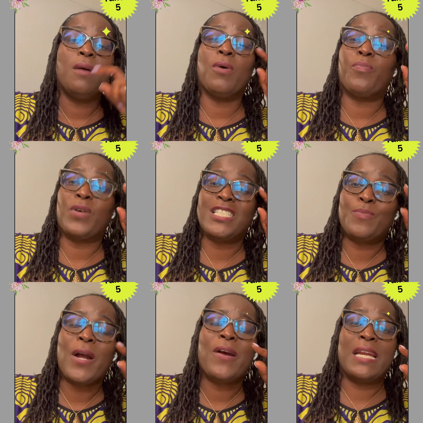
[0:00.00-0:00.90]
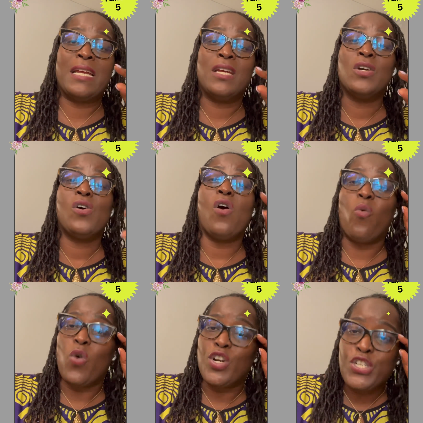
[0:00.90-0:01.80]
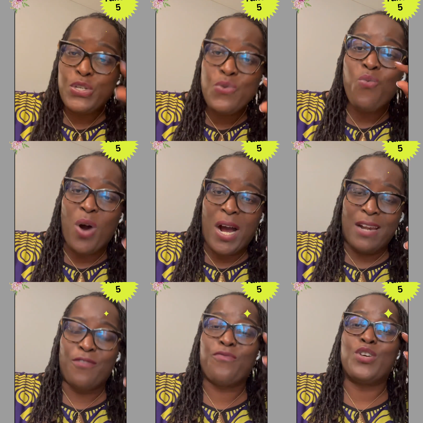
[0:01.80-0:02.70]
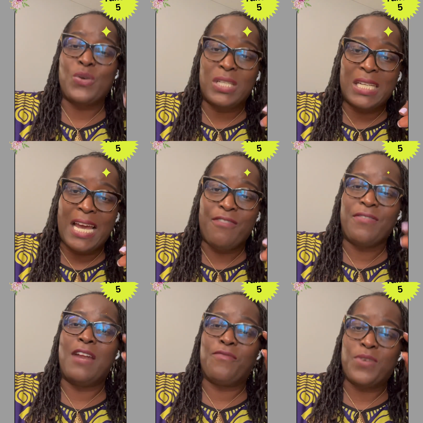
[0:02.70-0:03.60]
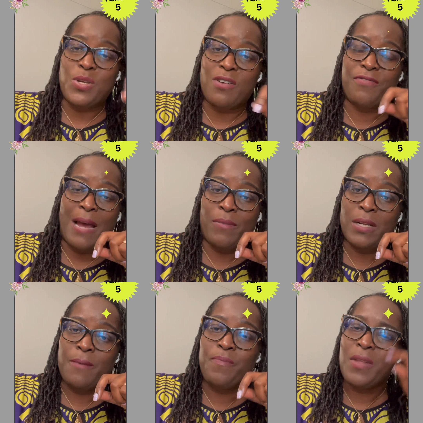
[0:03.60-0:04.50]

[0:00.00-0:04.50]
but prosperity on what you want for your life and for your family.